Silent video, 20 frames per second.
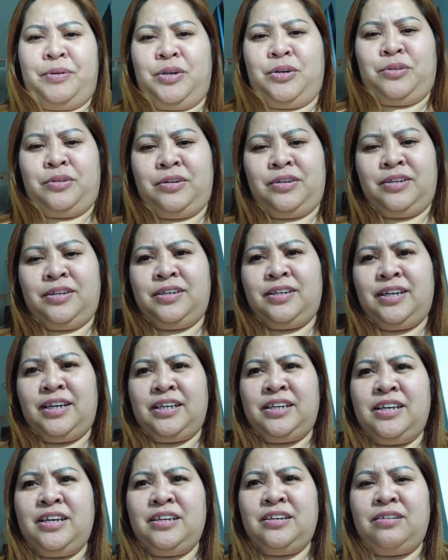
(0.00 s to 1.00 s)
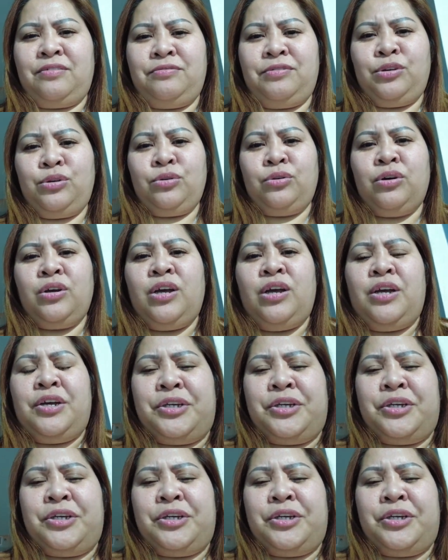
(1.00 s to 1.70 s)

Pero, again, the view.